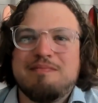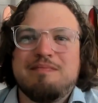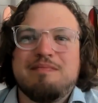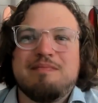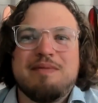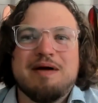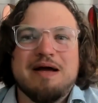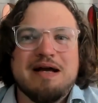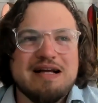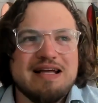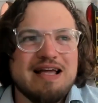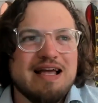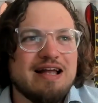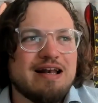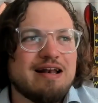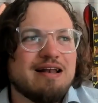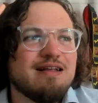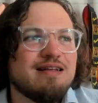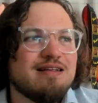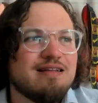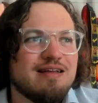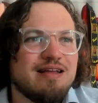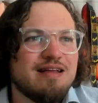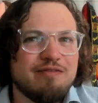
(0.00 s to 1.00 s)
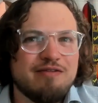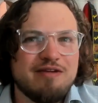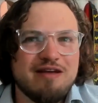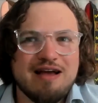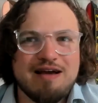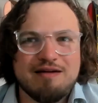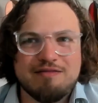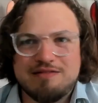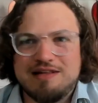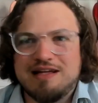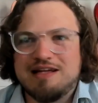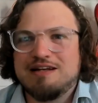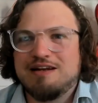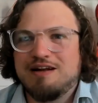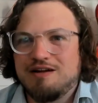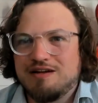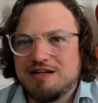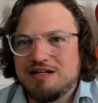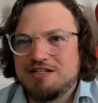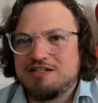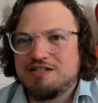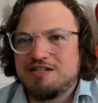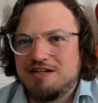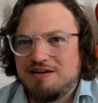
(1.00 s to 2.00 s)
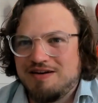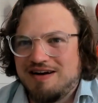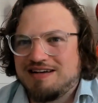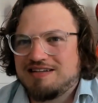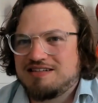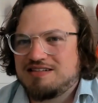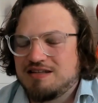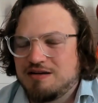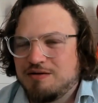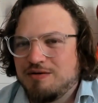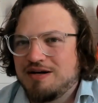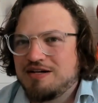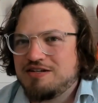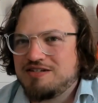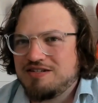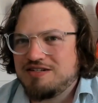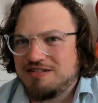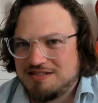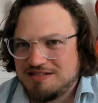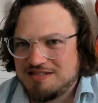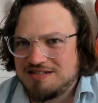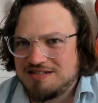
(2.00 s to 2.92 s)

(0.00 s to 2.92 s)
again, if you have that knowledge and you ask the questions